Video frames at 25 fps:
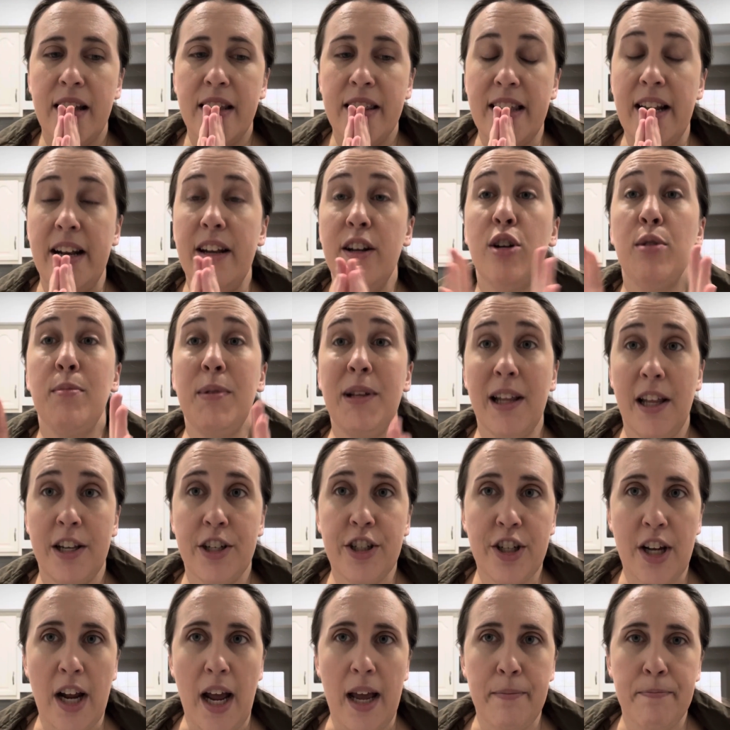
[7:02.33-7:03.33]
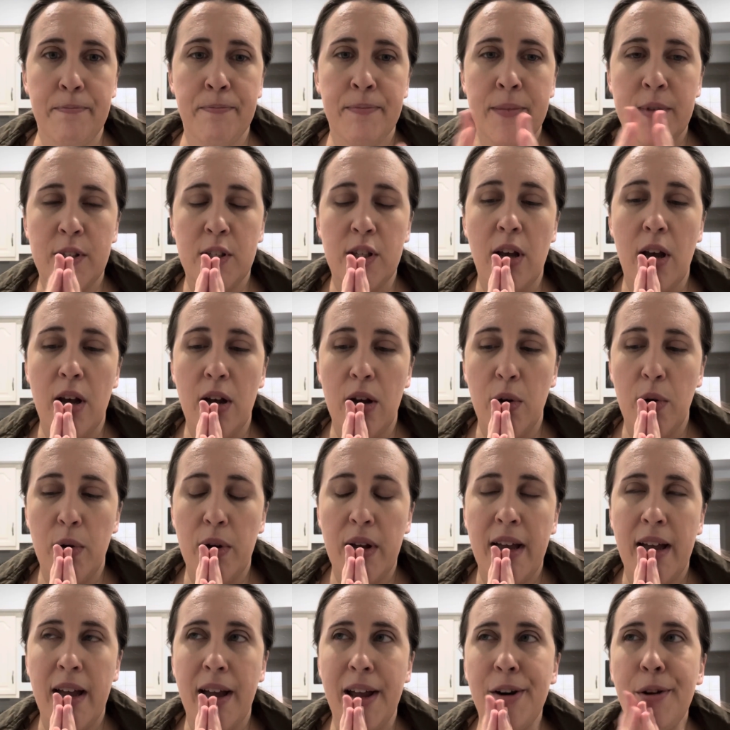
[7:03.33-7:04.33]
Then it'll be lunchtime. So
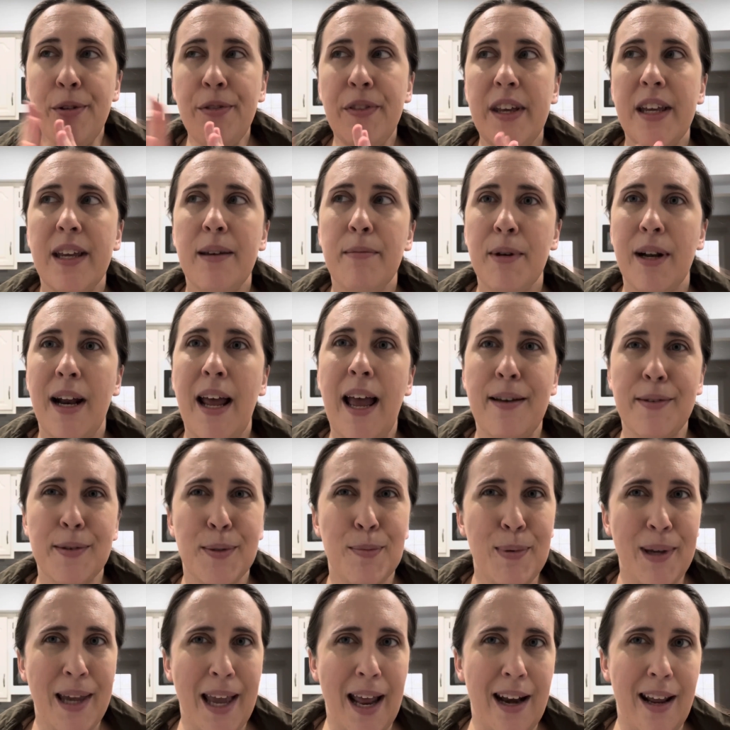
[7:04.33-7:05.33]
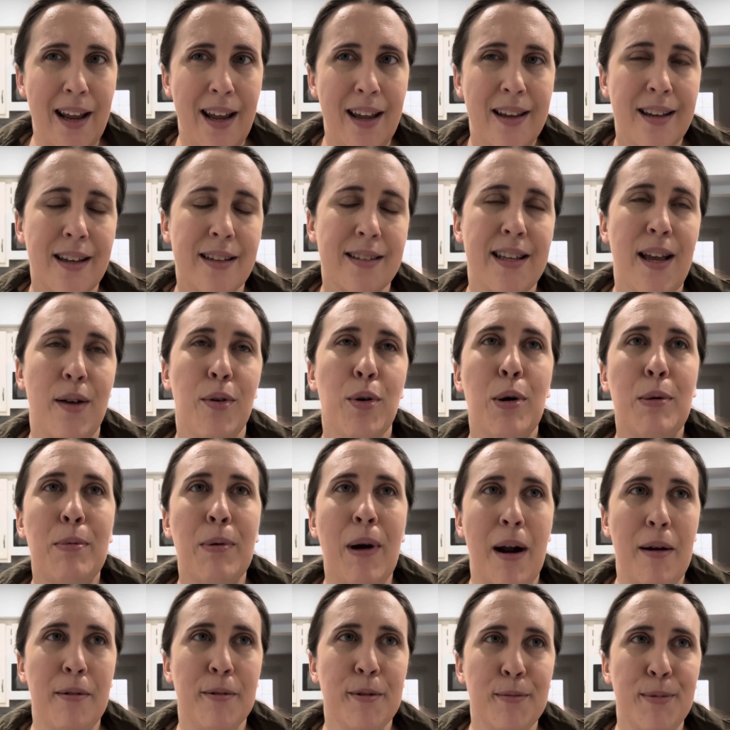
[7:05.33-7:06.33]
I don't think I'm going to have spaghetti, because I will
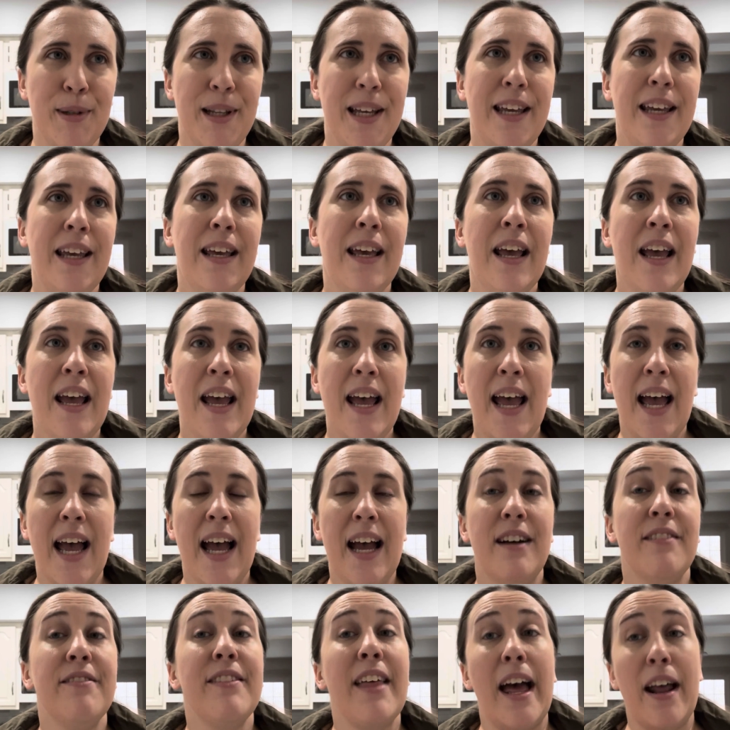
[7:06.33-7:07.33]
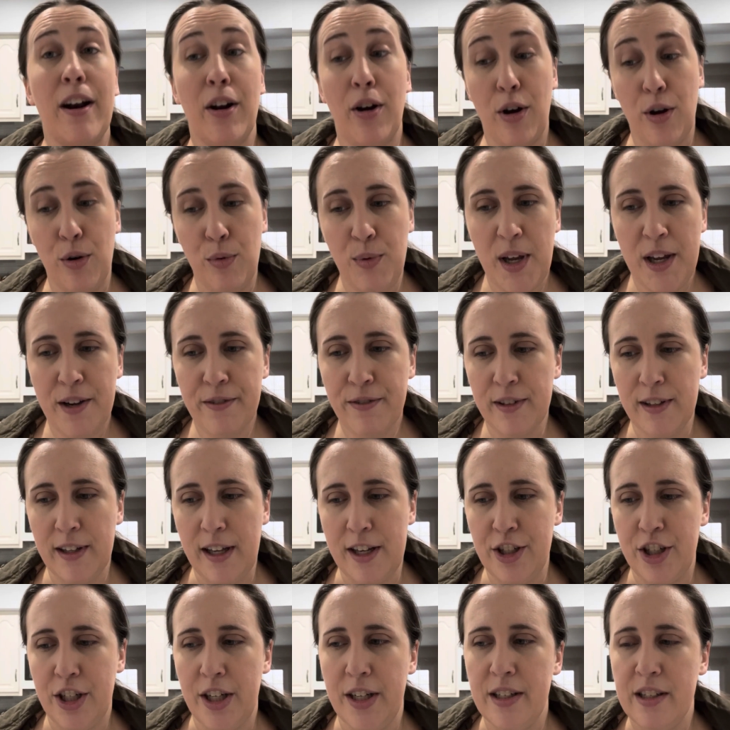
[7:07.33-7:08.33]
probably have that all week for
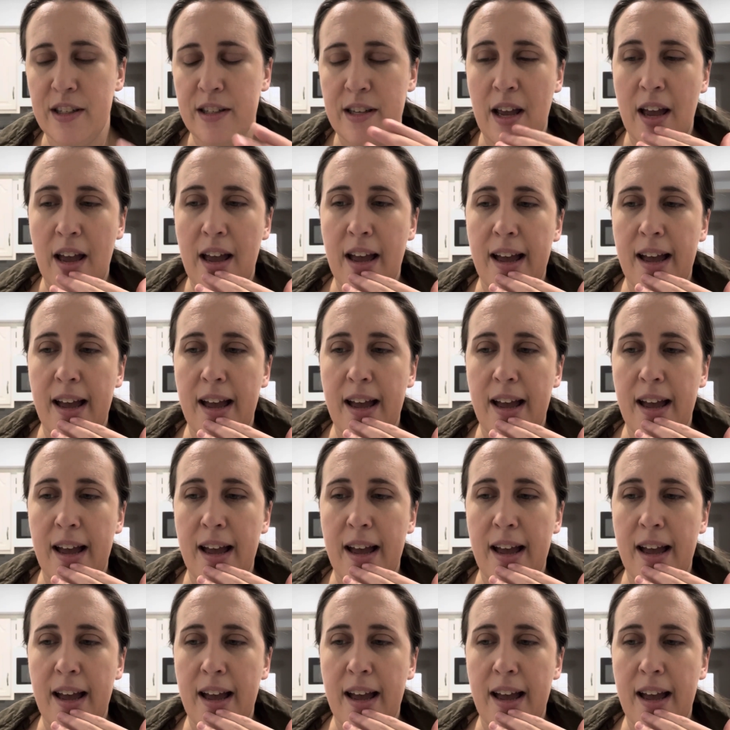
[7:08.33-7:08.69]
lunches.